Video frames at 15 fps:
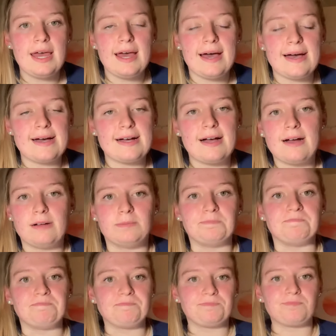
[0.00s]

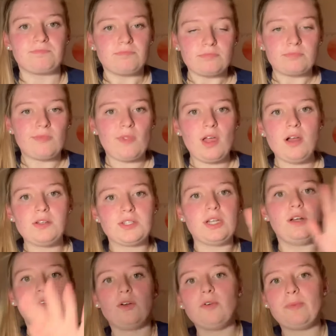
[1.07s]
So
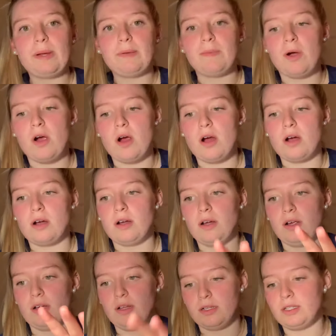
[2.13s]
I'll go to my MAR,
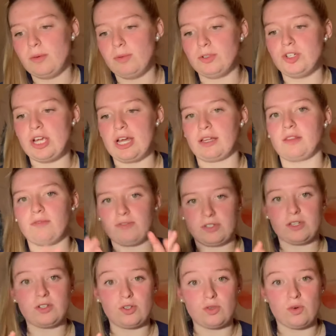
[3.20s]
double check the
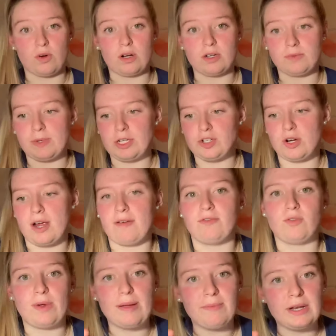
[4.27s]
physician's orders, make sure I have
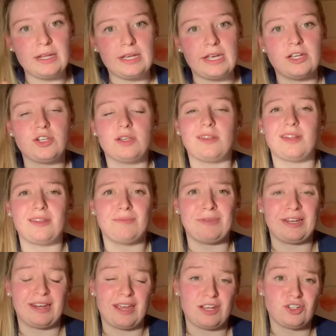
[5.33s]
the right medication, that the
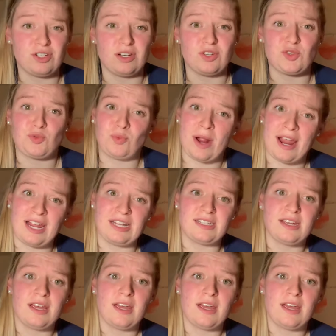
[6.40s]
medication is right